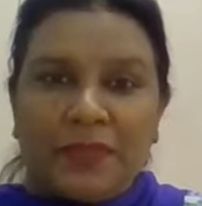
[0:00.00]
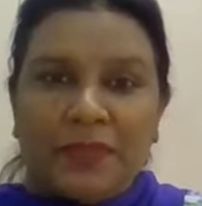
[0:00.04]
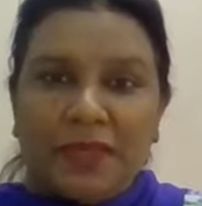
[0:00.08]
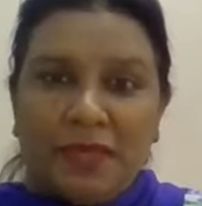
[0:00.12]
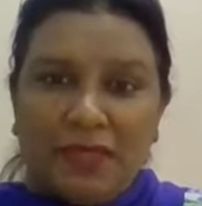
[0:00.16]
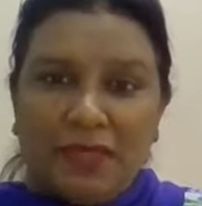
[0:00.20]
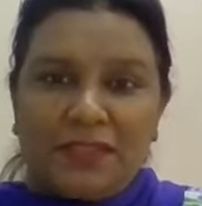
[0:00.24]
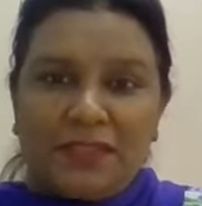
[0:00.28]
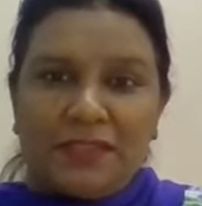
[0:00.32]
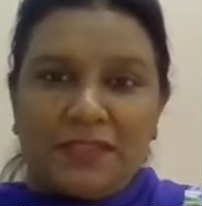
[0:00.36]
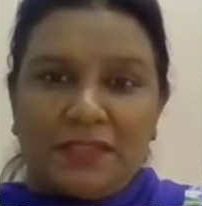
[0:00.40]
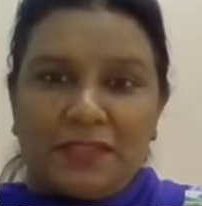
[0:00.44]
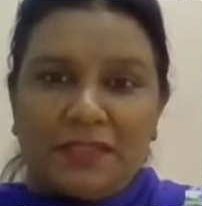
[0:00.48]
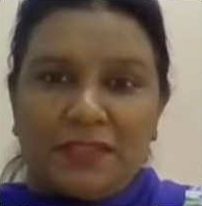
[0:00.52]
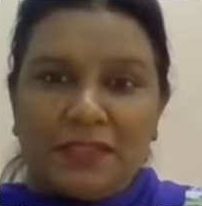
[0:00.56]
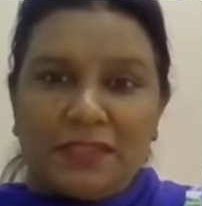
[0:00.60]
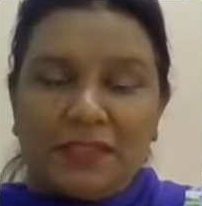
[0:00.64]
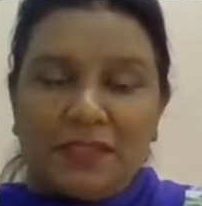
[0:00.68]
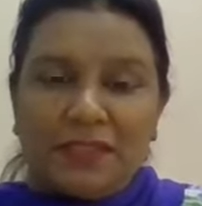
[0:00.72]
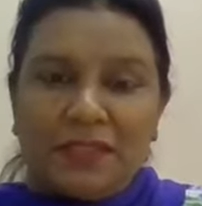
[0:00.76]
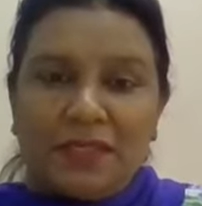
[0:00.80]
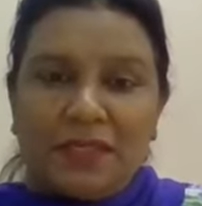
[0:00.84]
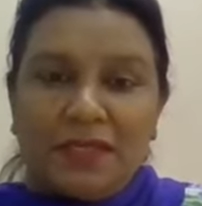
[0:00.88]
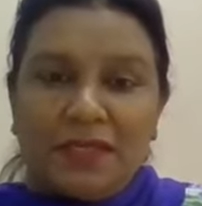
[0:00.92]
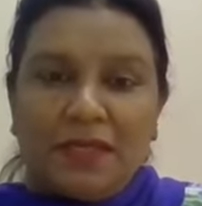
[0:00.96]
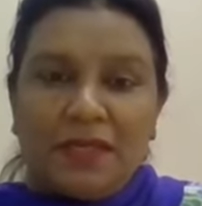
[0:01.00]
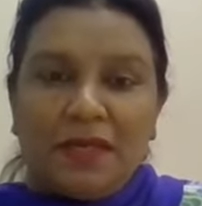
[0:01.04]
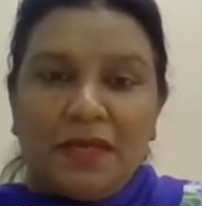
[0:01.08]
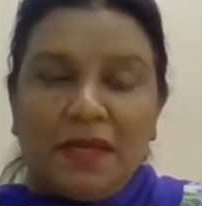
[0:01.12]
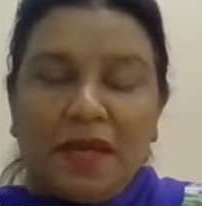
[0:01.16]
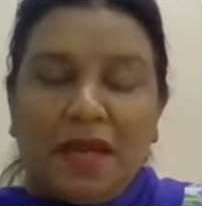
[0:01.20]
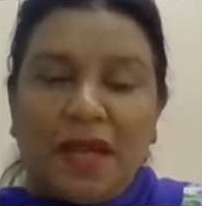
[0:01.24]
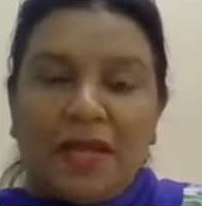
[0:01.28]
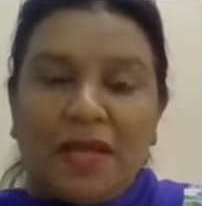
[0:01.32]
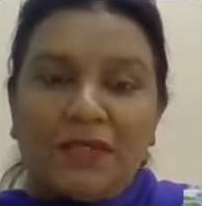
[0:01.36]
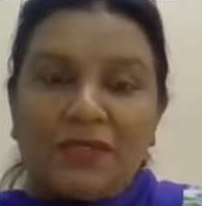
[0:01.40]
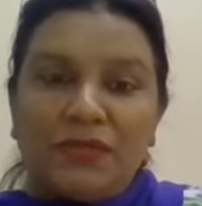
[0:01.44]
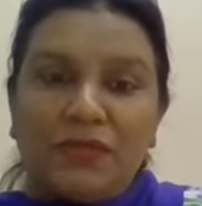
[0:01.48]
Yes.
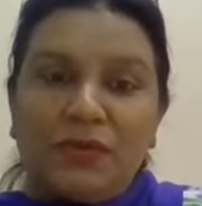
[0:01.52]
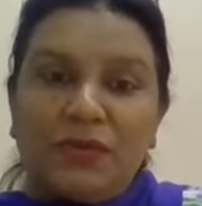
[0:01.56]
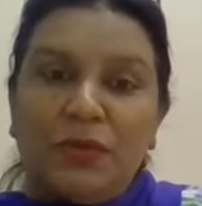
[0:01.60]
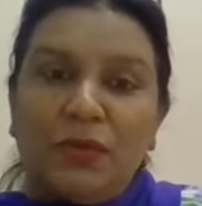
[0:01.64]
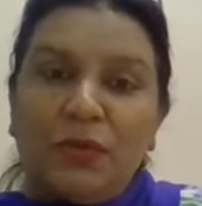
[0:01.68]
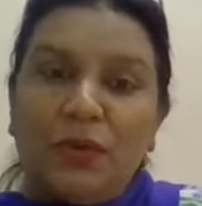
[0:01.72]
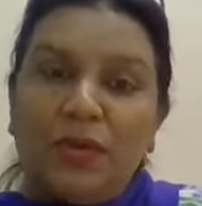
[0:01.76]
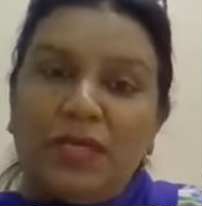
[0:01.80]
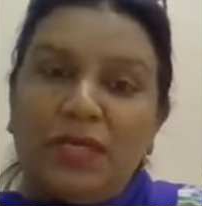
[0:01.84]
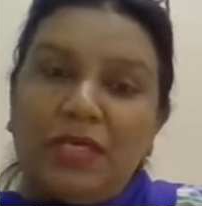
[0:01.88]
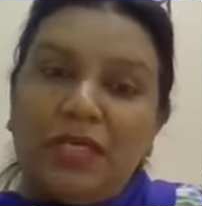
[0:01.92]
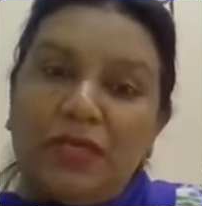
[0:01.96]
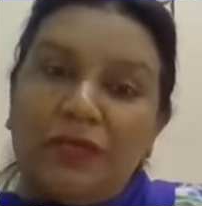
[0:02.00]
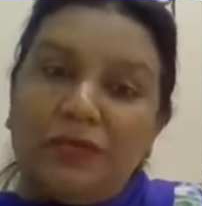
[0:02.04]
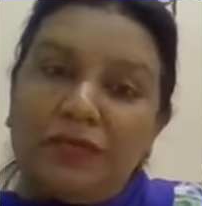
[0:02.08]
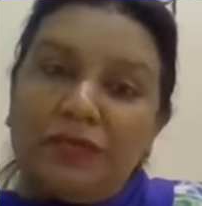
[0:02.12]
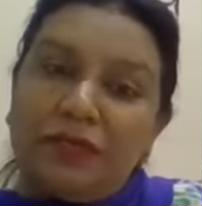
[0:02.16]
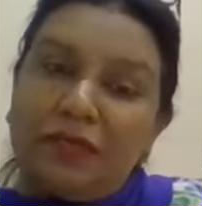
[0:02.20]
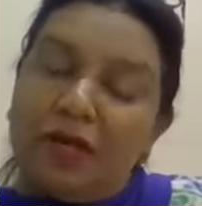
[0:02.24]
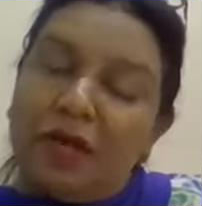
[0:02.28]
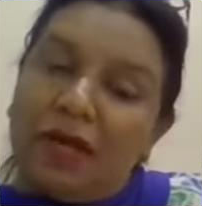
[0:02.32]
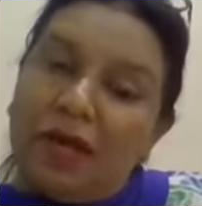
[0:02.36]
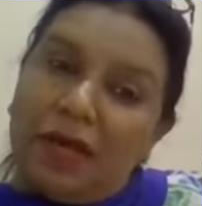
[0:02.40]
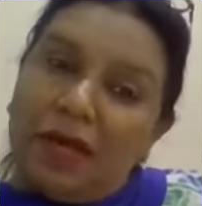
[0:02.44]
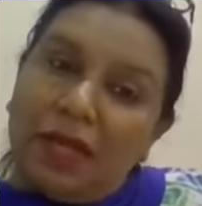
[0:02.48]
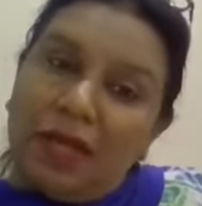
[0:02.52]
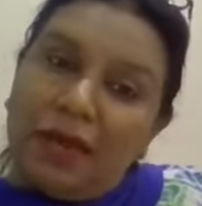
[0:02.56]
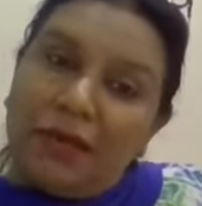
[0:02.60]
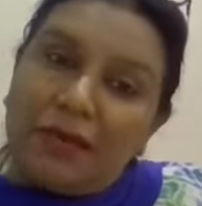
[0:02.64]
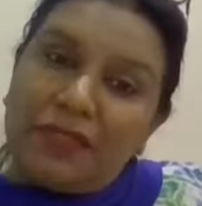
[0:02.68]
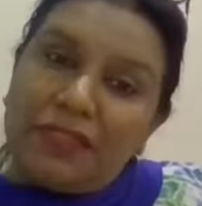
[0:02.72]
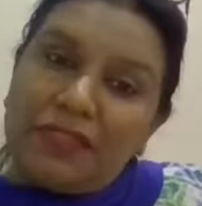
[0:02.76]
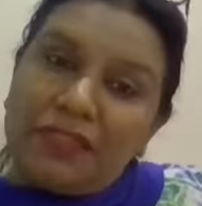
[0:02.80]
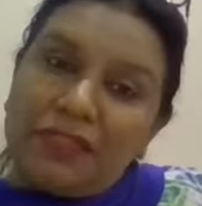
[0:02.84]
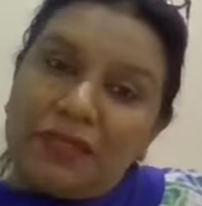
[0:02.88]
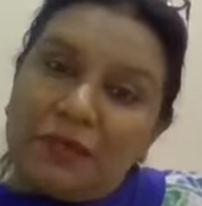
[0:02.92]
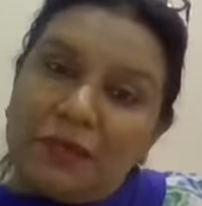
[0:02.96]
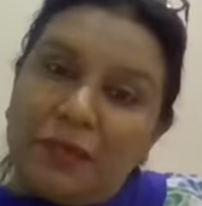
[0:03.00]
As we go even higher,
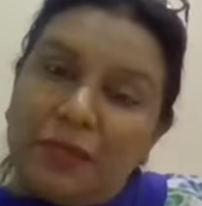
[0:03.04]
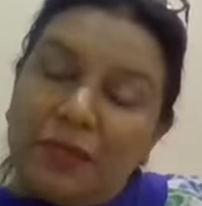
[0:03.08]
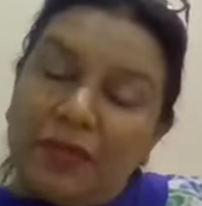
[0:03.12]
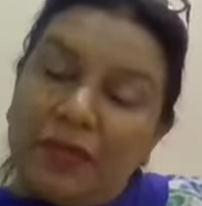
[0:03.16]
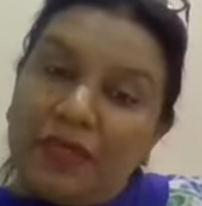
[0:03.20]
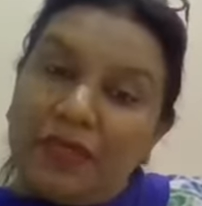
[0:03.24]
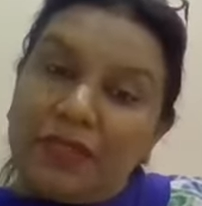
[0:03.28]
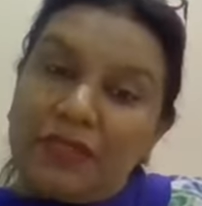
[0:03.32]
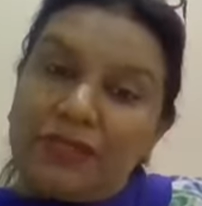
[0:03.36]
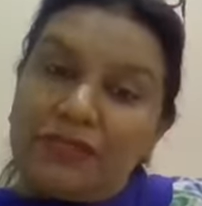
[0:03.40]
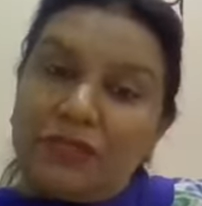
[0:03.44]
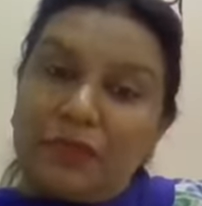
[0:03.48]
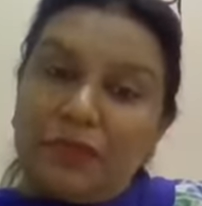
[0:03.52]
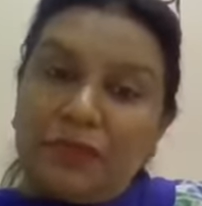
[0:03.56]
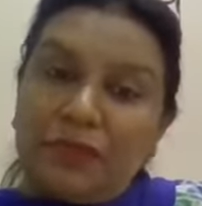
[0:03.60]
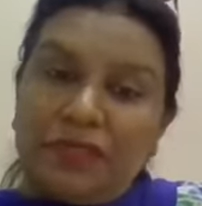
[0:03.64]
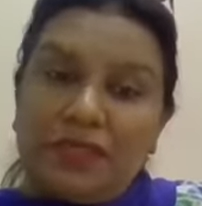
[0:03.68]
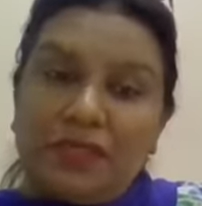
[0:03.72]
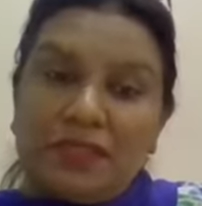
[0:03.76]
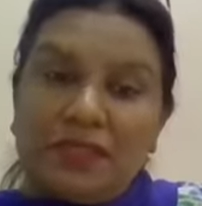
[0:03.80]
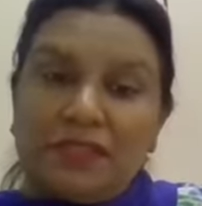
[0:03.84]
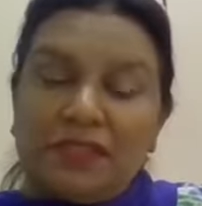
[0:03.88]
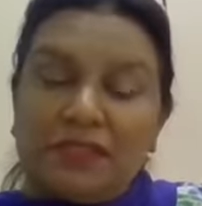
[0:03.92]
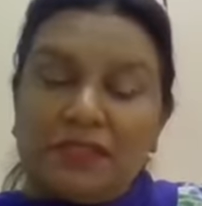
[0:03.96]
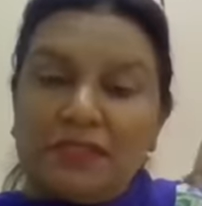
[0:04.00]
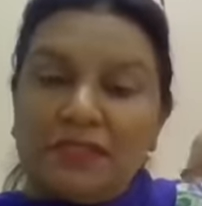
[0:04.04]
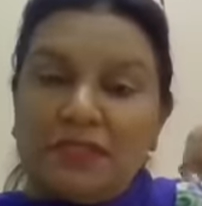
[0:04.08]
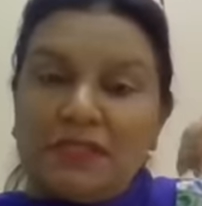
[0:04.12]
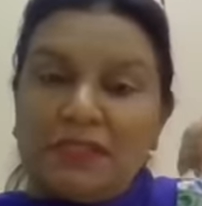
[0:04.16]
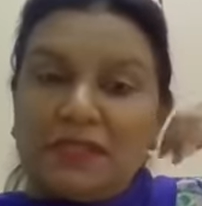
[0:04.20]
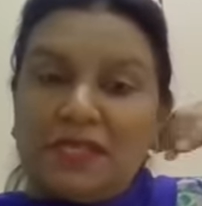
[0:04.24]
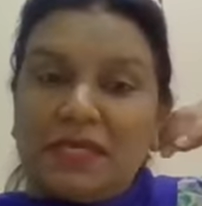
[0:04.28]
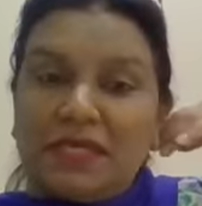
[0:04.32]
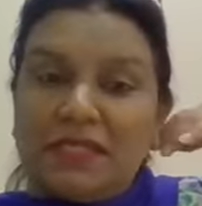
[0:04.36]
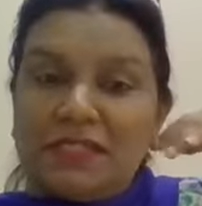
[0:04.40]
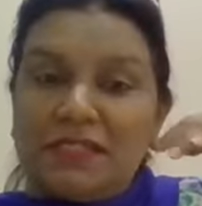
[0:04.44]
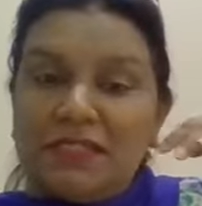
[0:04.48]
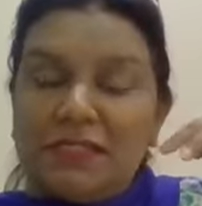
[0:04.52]
we see the buildings from the distance.
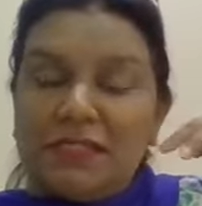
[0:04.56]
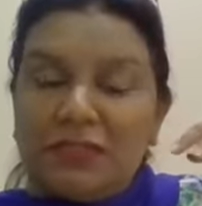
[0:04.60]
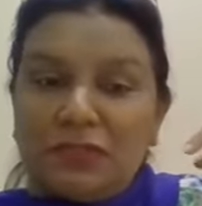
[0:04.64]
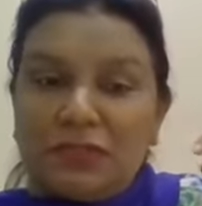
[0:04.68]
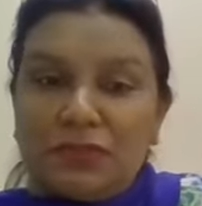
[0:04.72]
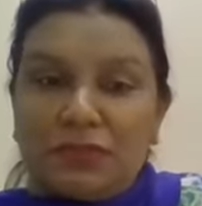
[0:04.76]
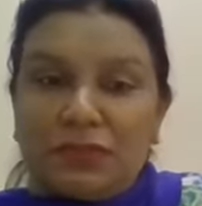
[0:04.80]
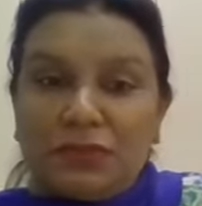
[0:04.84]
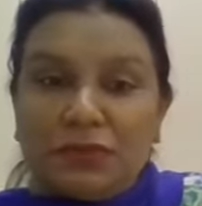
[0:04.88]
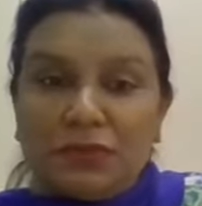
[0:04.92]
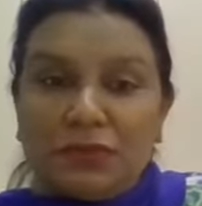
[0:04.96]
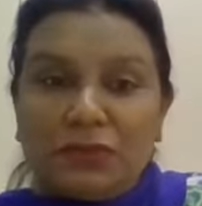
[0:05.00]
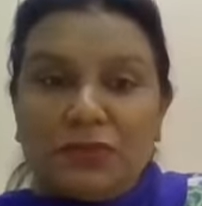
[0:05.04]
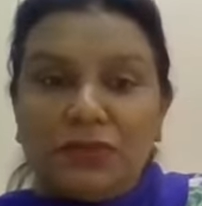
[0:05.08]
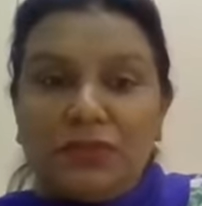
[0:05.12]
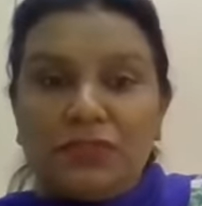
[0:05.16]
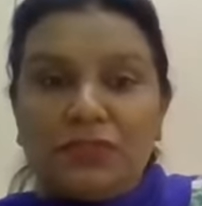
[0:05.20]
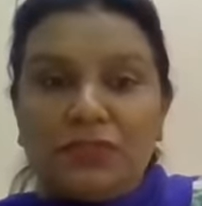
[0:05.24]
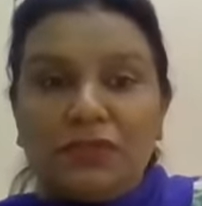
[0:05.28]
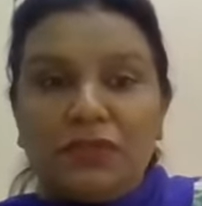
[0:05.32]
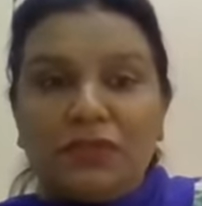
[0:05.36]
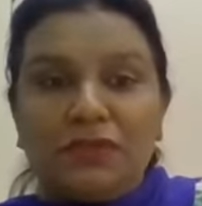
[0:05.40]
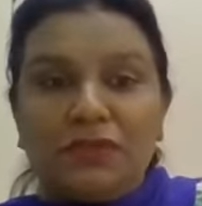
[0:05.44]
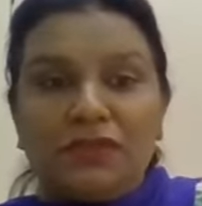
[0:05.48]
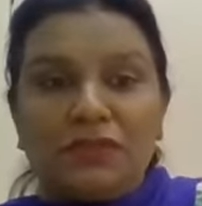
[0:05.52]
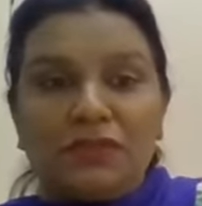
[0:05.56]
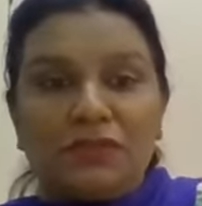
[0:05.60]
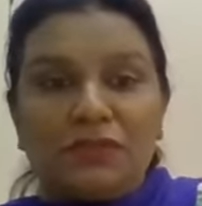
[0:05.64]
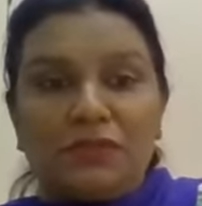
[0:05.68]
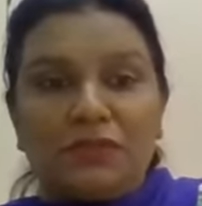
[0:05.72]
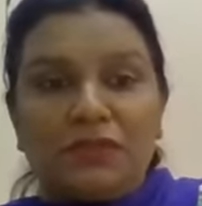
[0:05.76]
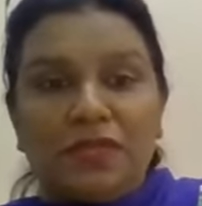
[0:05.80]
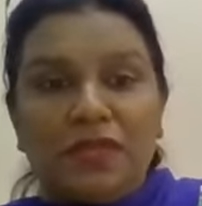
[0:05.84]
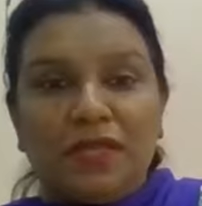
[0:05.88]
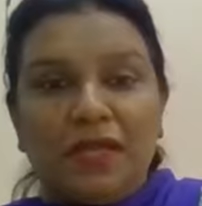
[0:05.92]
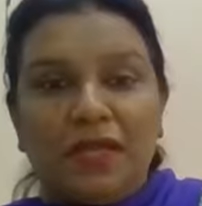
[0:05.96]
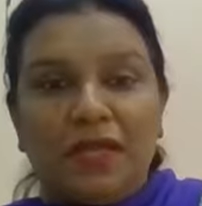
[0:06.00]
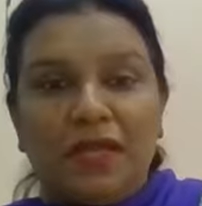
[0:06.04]
I see the roads
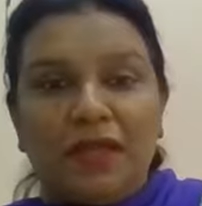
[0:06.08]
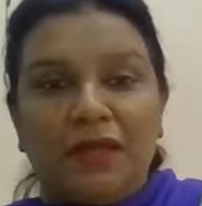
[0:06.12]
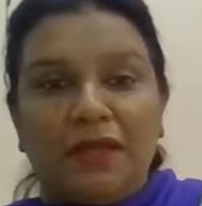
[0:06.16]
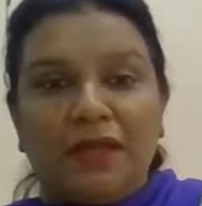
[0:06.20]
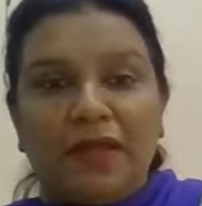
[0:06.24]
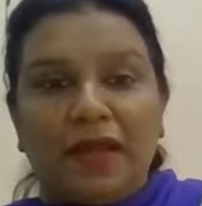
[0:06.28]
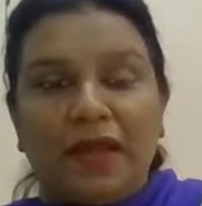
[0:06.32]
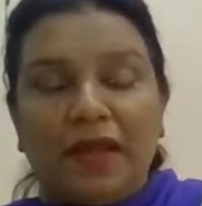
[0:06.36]
also there.